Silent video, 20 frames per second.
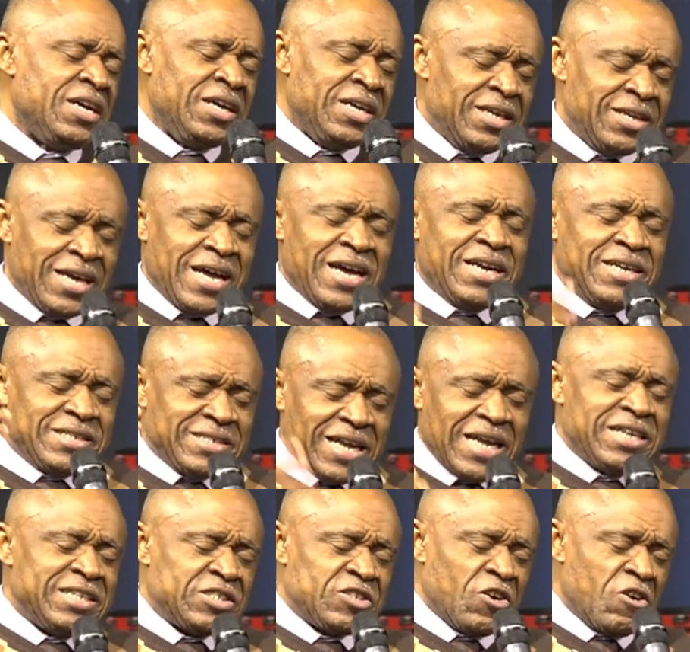
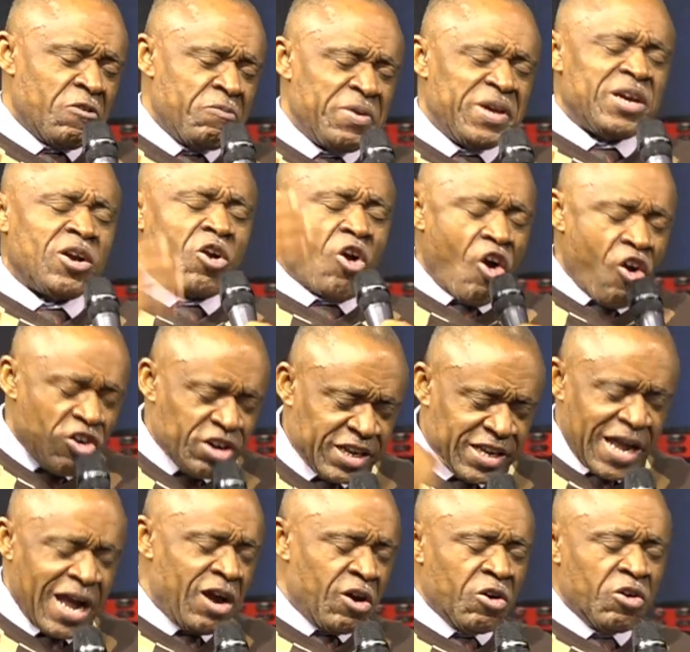inheritance of being called
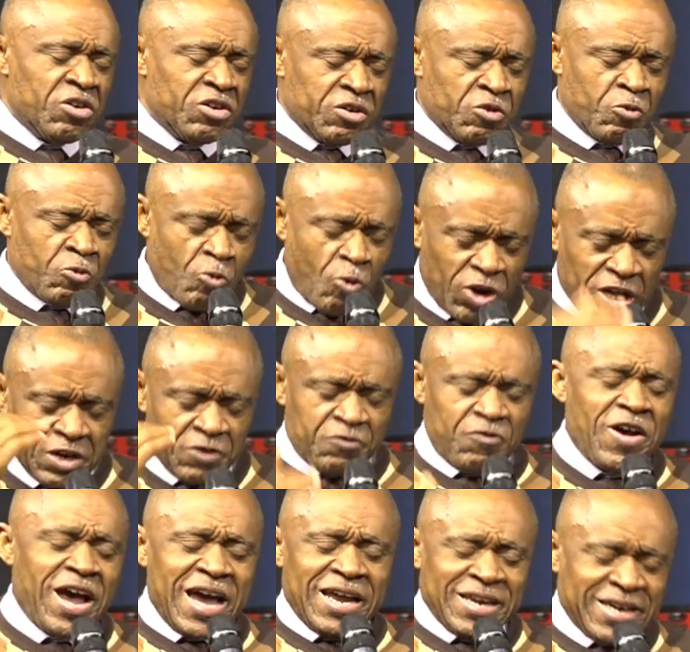your own,
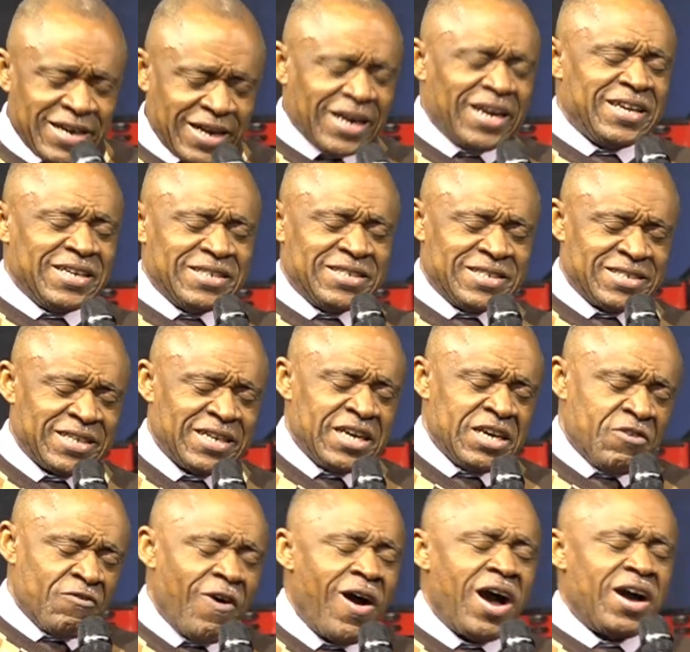qualified, cleansed.
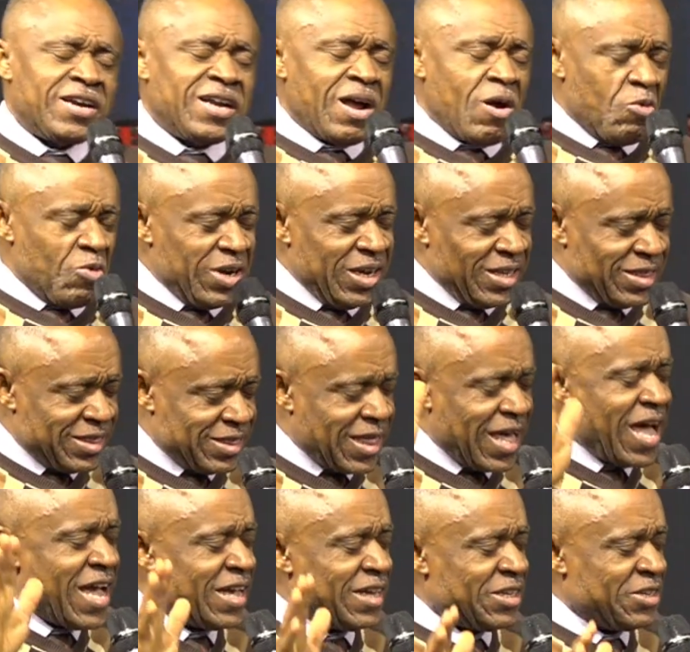Father, we
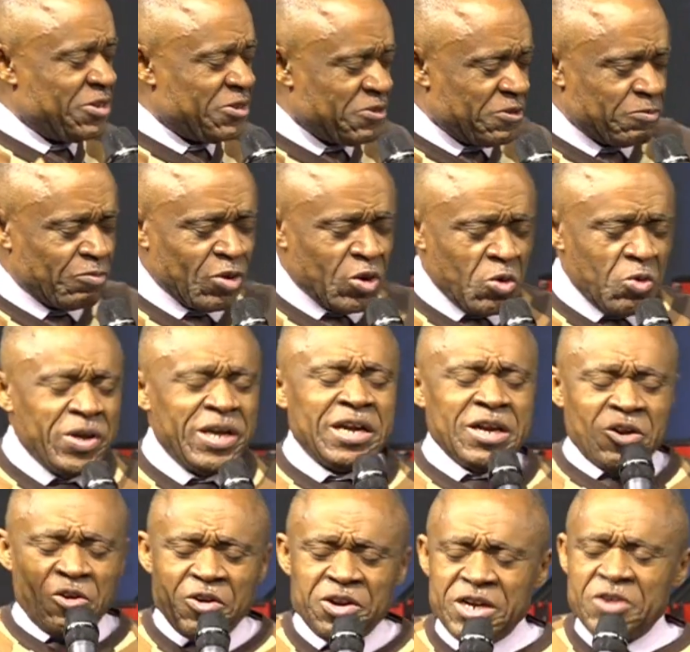thank you. We
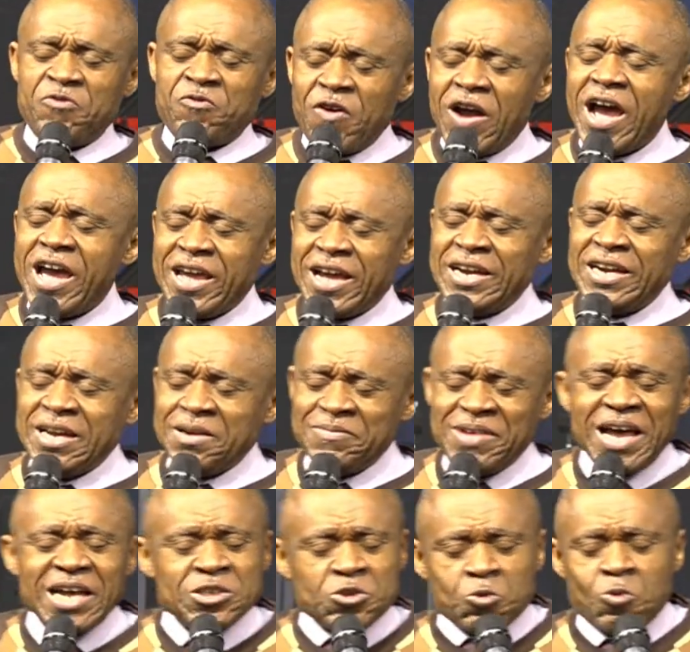glorify your name.
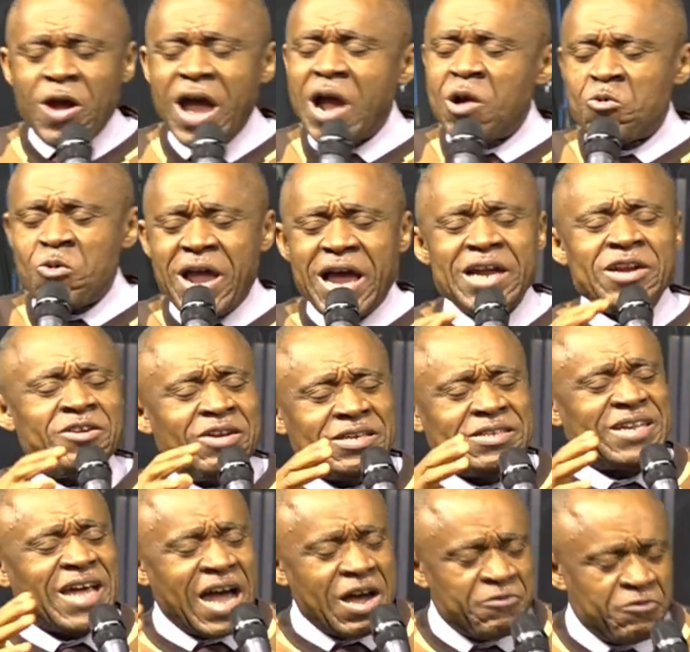That's why we are
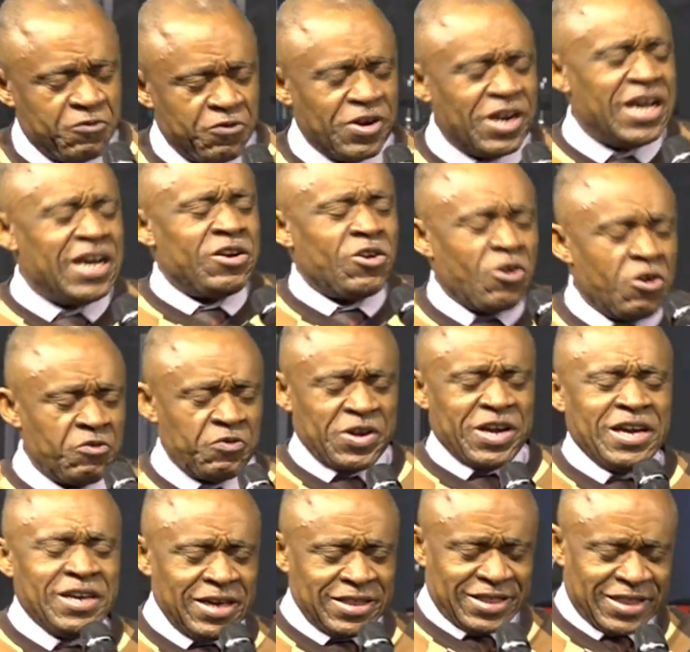not afraid of
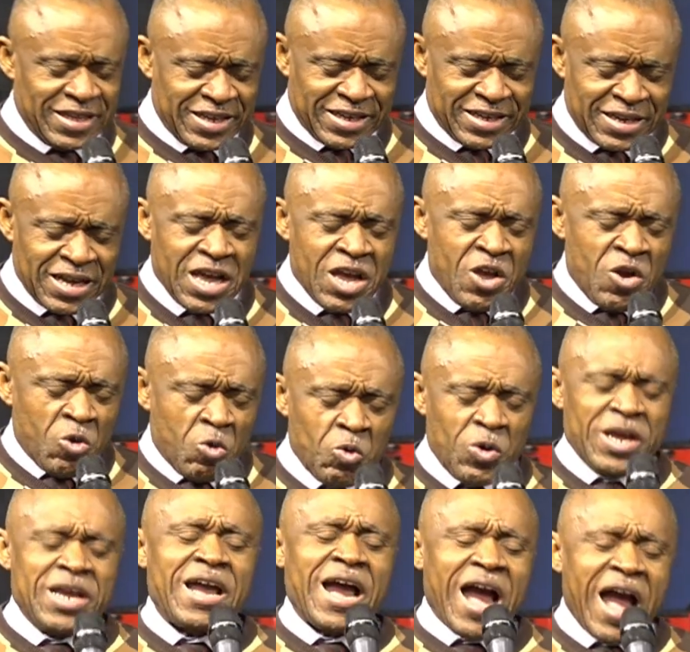anything.
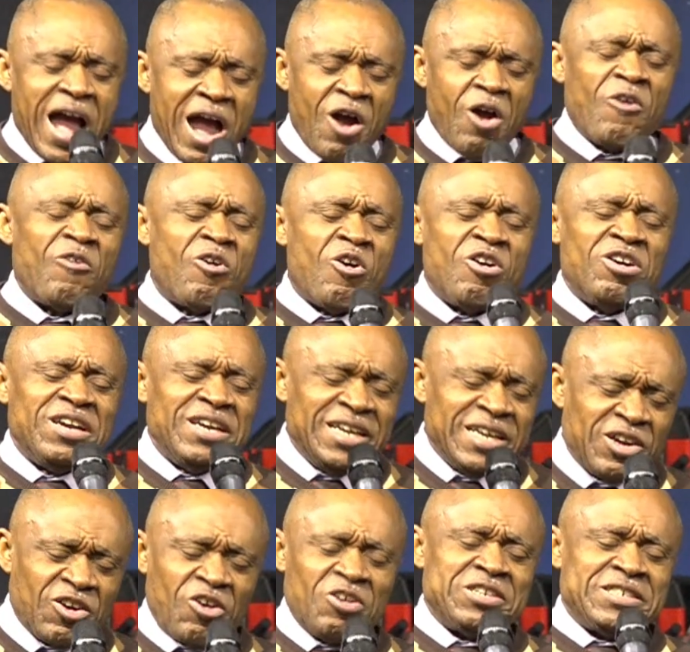We are
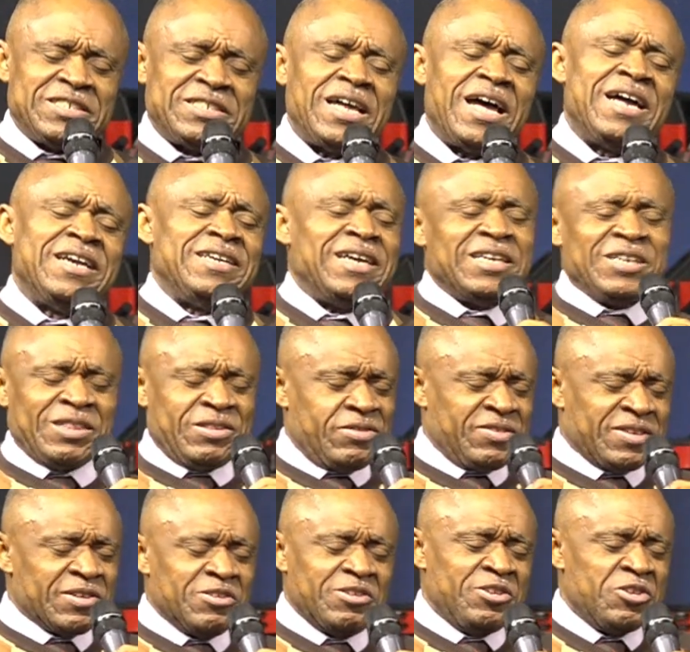only concerned that
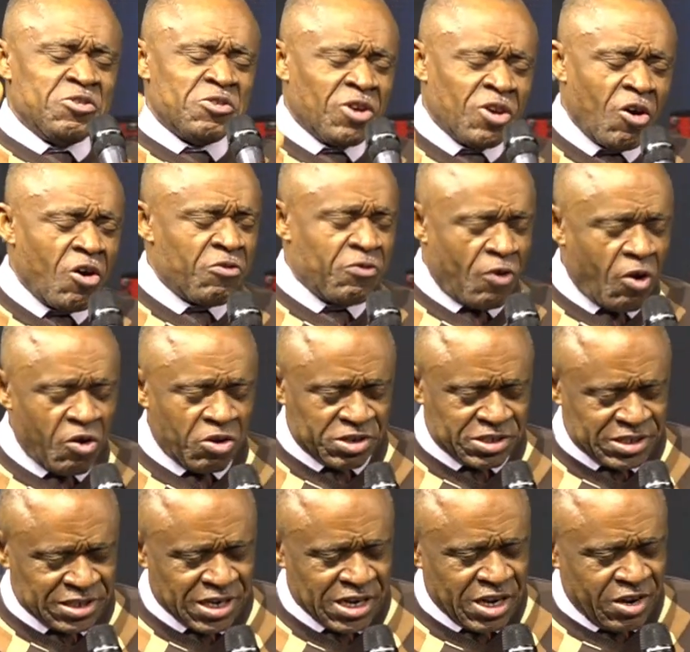you love
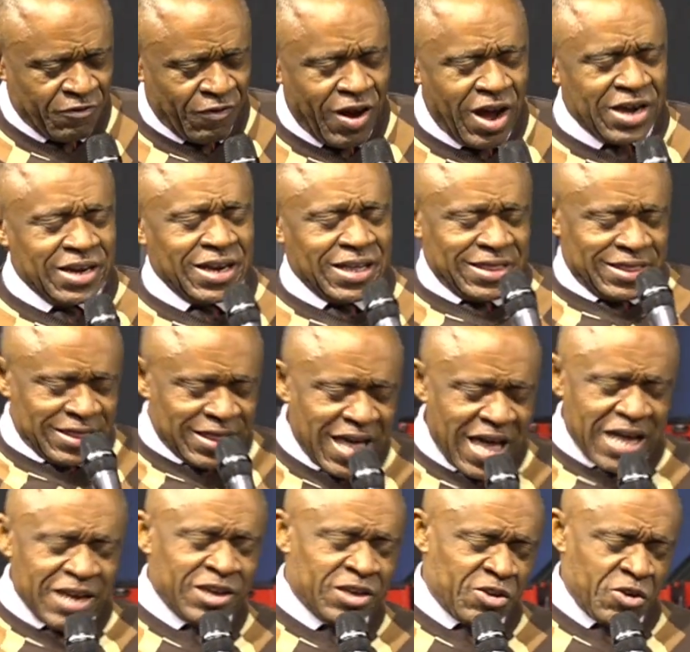us. Father,
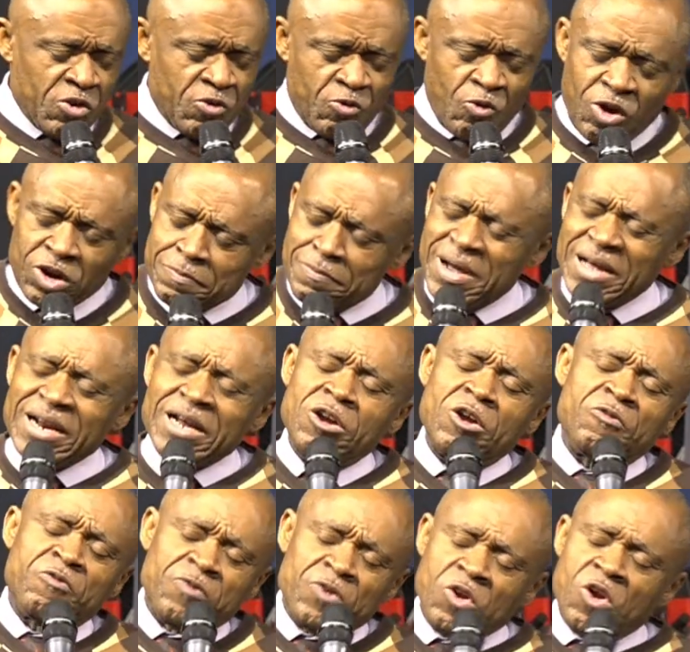thank you. What manner
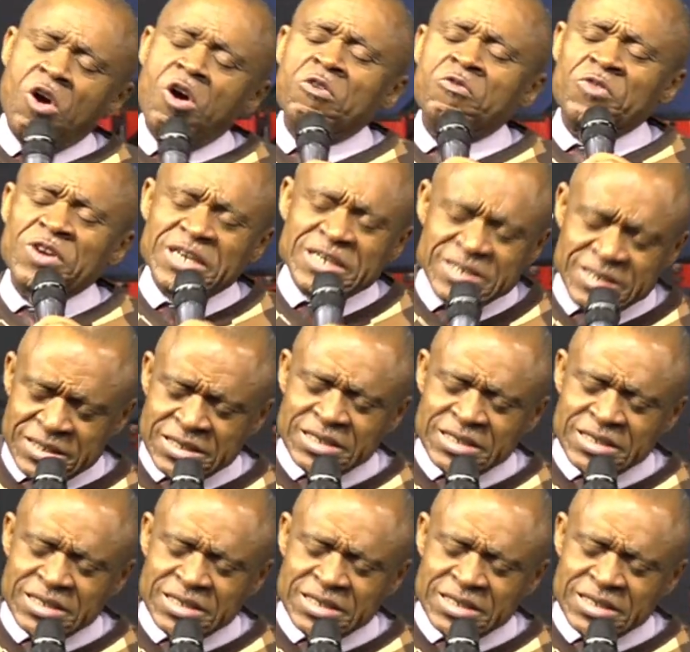of love is